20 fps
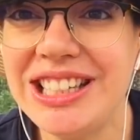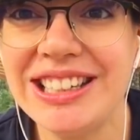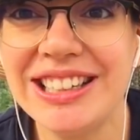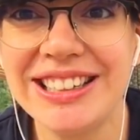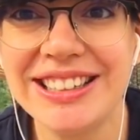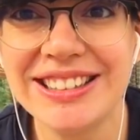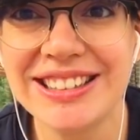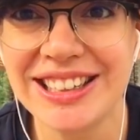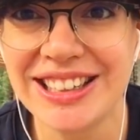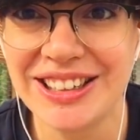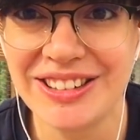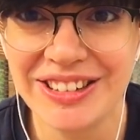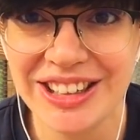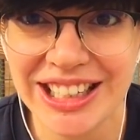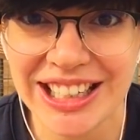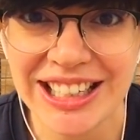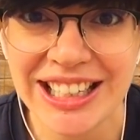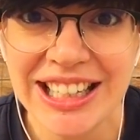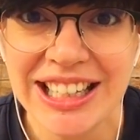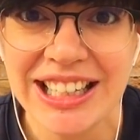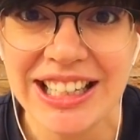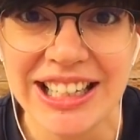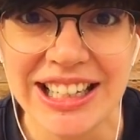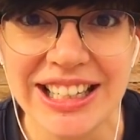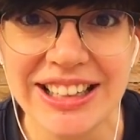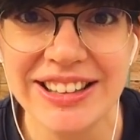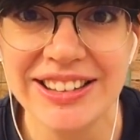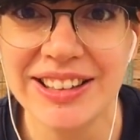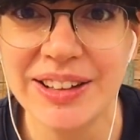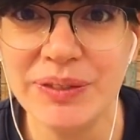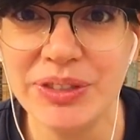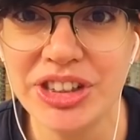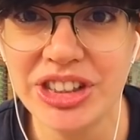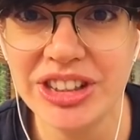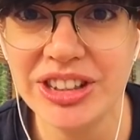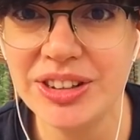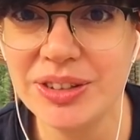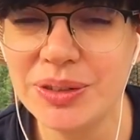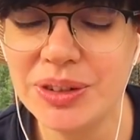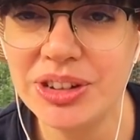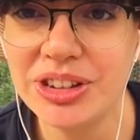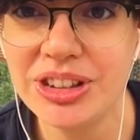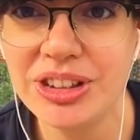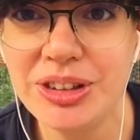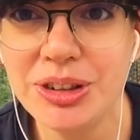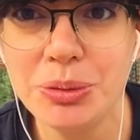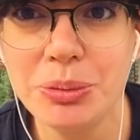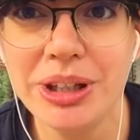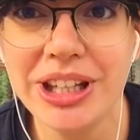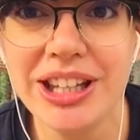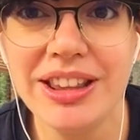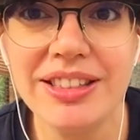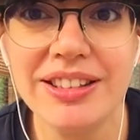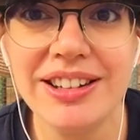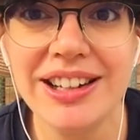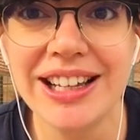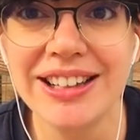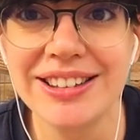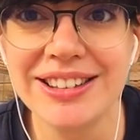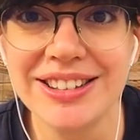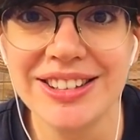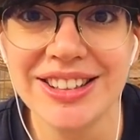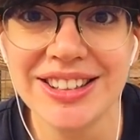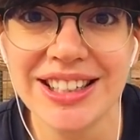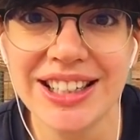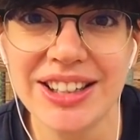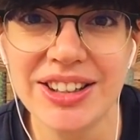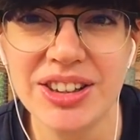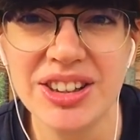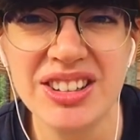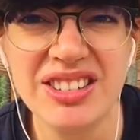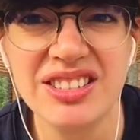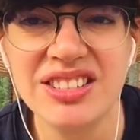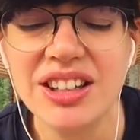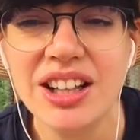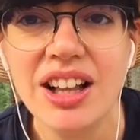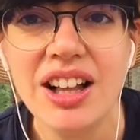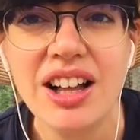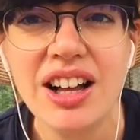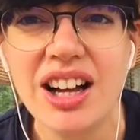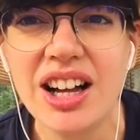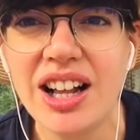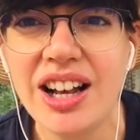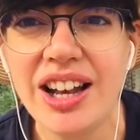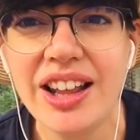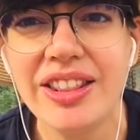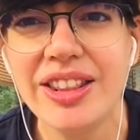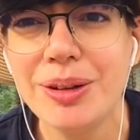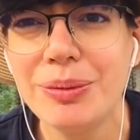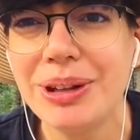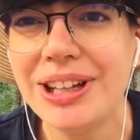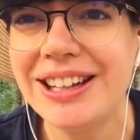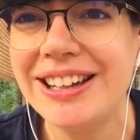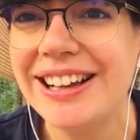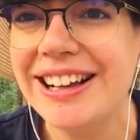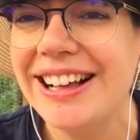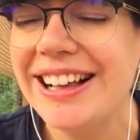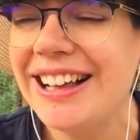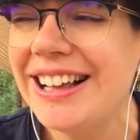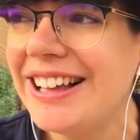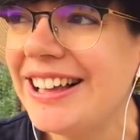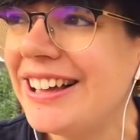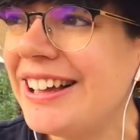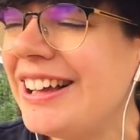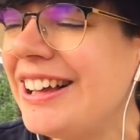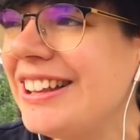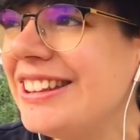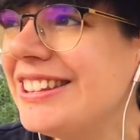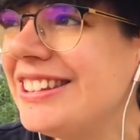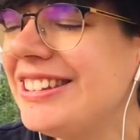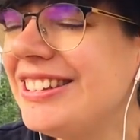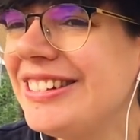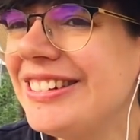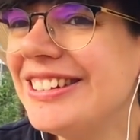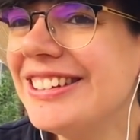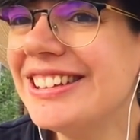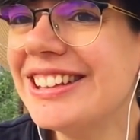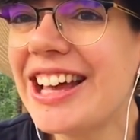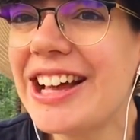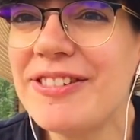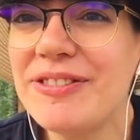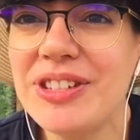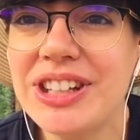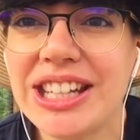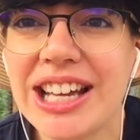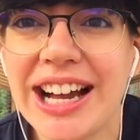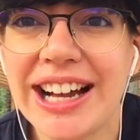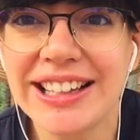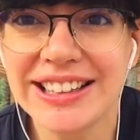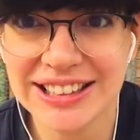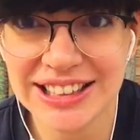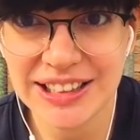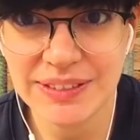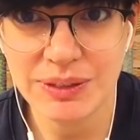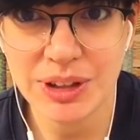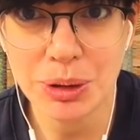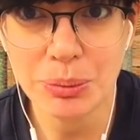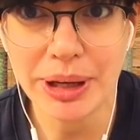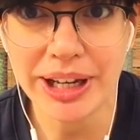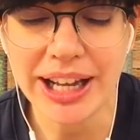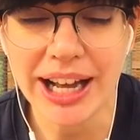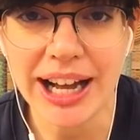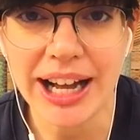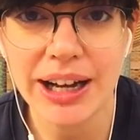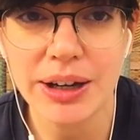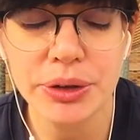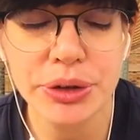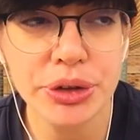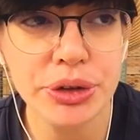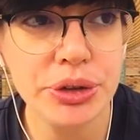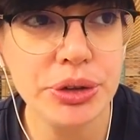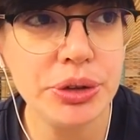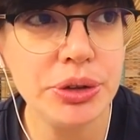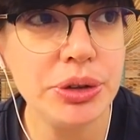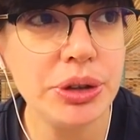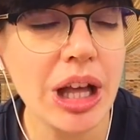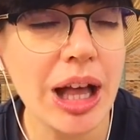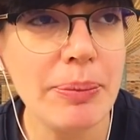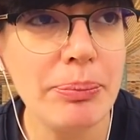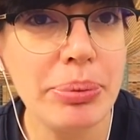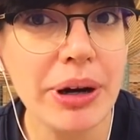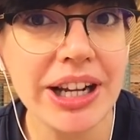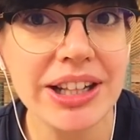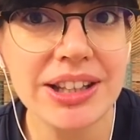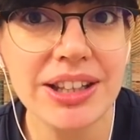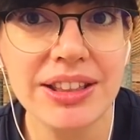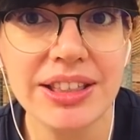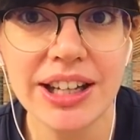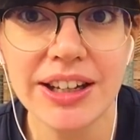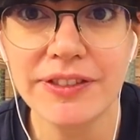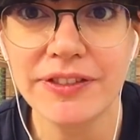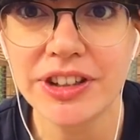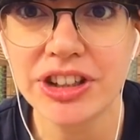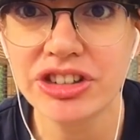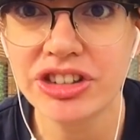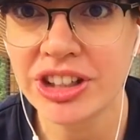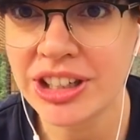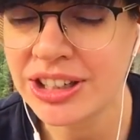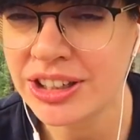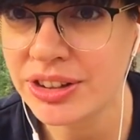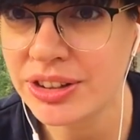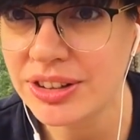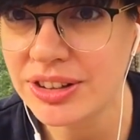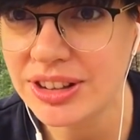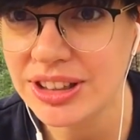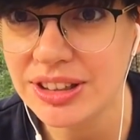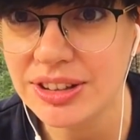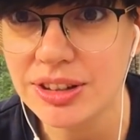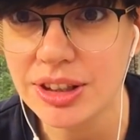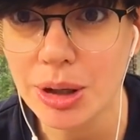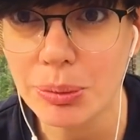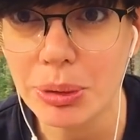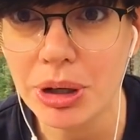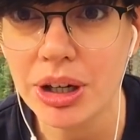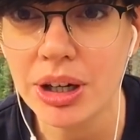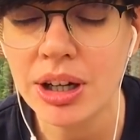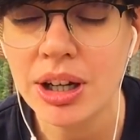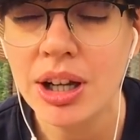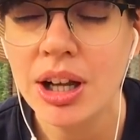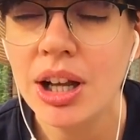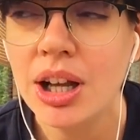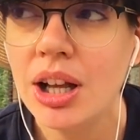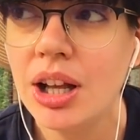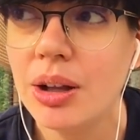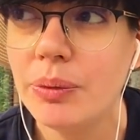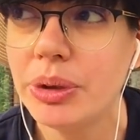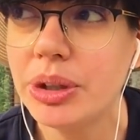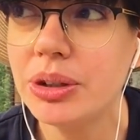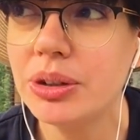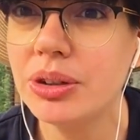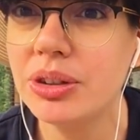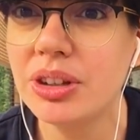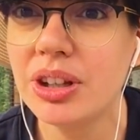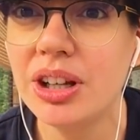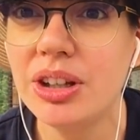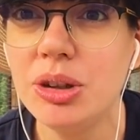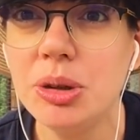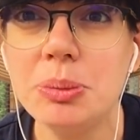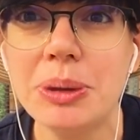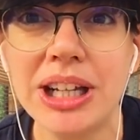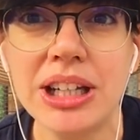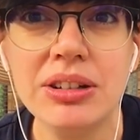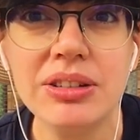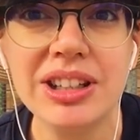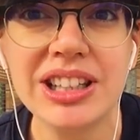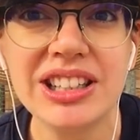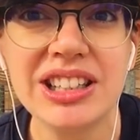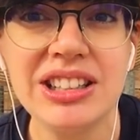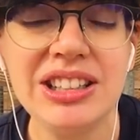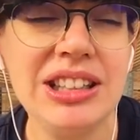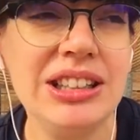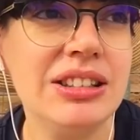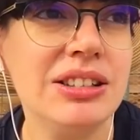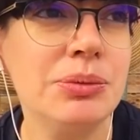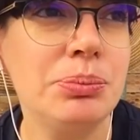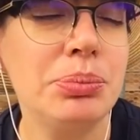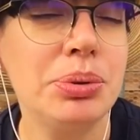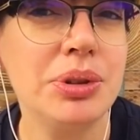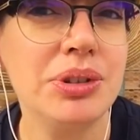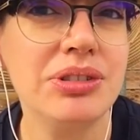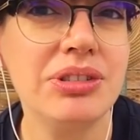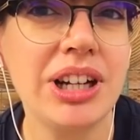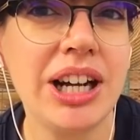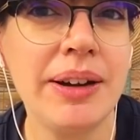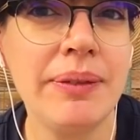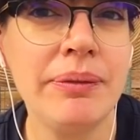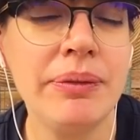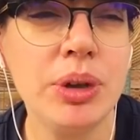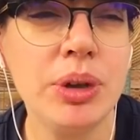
nice area. And some chickens wanted to be in the lesson today, so I let them in. Students have been asking me about how to practice their French there this summer, because you might know that I did a program